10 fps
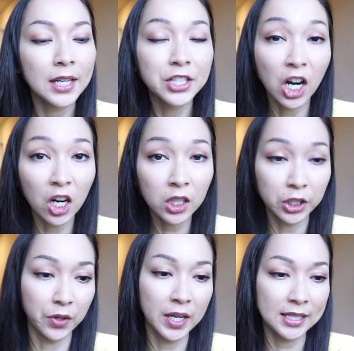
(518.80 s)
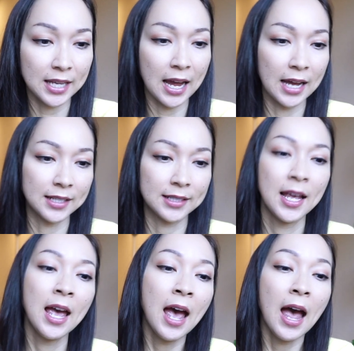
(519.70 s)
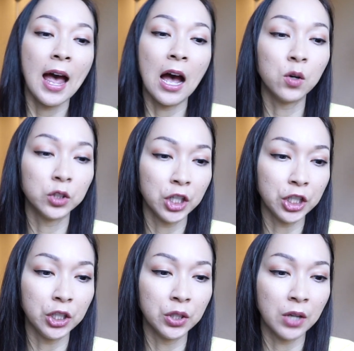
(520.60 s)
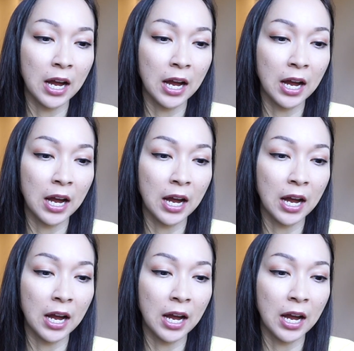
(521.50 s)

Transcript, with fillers: Tara Lewis asks, how old are you?